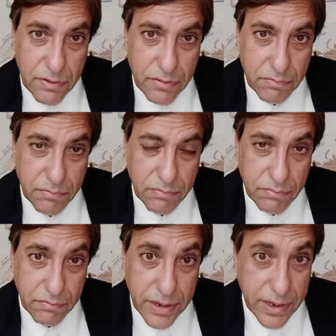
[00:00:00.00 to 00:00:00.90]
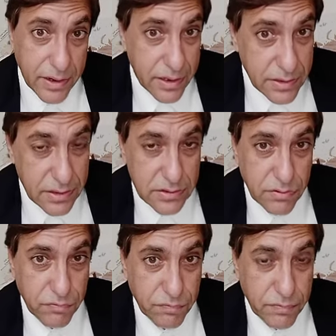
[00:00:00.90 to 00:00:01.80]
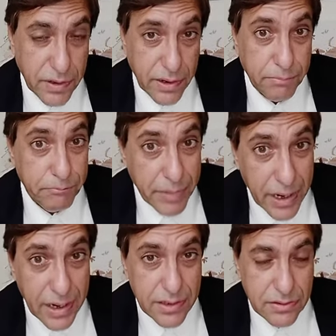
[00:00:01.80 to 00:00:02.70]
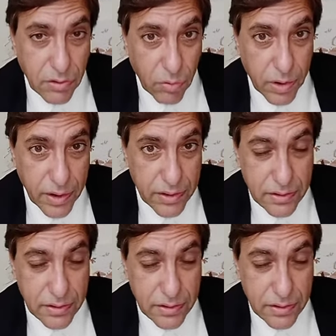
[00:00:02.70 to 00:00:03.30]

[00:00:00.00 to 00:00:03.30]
made others compelled is the word in the